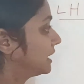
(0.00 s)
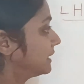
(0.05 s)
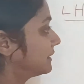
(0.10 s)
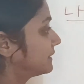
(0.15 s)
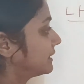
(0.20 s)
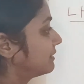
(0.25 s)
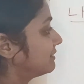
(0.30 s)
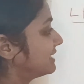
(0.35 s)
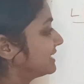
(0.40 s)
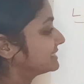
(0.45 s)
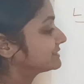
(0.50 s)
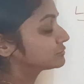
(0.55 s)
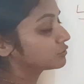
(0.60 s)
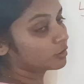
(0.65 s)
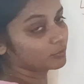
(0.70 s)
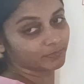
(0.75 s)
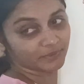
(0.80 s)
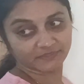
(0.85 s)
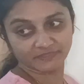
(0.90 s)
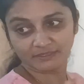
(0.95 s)
Now let's
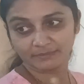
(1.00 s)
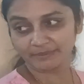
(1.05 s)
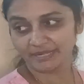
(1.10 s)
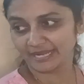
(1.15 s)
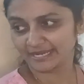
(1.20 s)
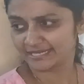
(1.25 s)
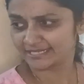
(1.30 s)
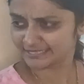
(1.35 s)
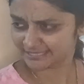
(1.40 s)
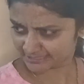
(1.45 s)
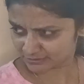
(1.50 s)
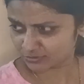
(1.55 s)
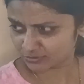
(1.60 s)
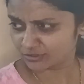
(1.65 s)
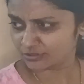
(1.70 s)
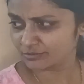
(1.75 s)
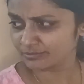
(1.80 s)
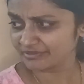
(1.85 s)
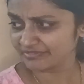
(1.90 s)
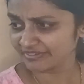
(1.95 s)
open the bracket. It's
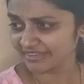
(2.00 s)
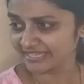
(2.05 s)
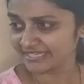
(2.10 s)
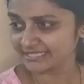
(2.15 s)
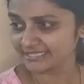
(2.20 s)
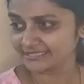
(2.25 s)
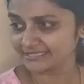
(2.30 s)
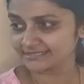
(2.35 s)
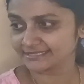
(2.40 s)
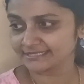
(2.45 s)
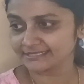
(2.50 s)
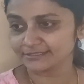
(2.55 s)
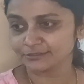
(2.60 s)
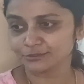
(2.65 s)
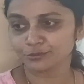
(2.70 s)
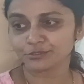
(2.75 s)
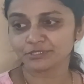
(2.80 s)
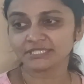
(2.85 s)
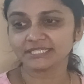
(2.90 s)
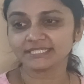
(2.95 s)
going to be very easy. The
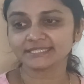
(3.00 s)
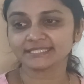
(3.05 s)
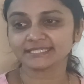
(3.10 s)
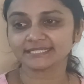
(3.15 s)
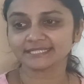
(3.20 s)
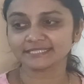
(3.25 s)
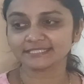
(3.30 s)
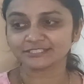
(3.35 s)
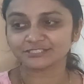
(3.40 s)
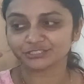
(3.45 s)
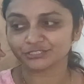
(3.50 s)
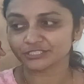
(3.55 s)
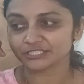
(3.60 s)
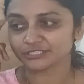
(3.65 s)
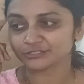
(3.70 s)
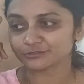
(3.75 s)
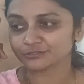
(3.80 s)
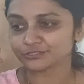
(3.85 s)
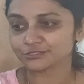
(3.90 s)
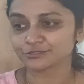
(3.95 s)
only thing is you
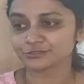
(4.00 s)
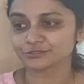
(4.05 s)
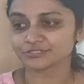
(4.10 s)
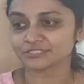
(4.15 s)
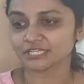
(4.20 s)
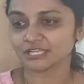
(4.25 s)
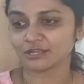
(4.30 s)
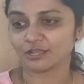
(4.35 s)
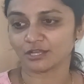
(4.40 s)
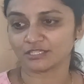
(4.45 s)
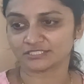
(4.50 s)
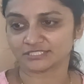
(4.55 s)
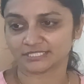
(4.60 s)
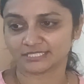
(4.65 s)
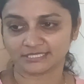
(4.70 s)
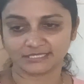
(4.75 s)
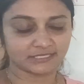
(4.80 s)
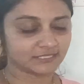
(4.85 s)
need to use the logic.